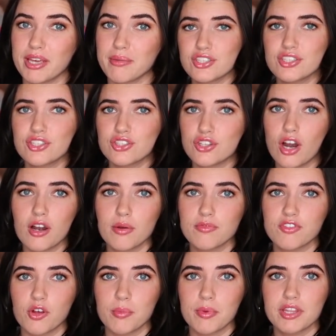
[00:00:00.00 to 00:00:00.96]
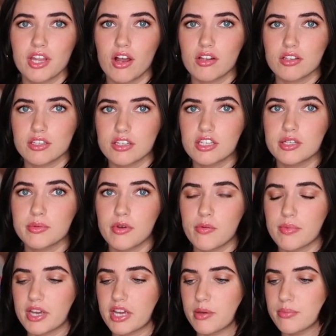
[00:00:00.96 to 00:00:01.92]
If I just start filming, then I'll literally be
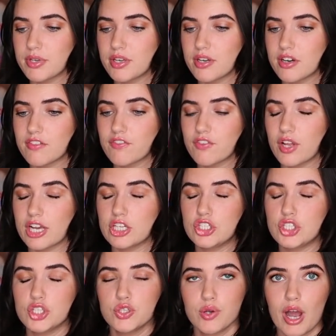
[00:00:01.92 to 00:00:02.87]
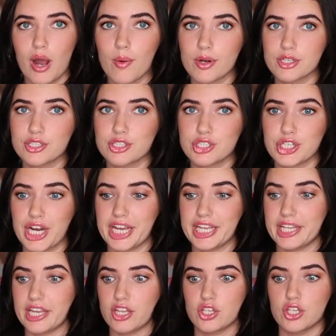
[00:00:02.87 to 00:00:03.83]
on my computer for like 2 hours
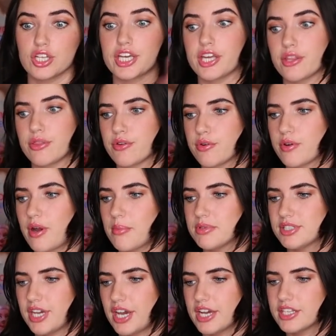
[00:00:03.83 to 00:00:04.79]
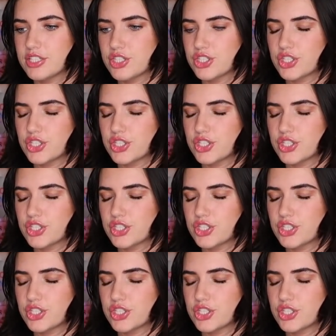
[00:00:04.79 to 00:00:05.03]
straight, like looking through websites.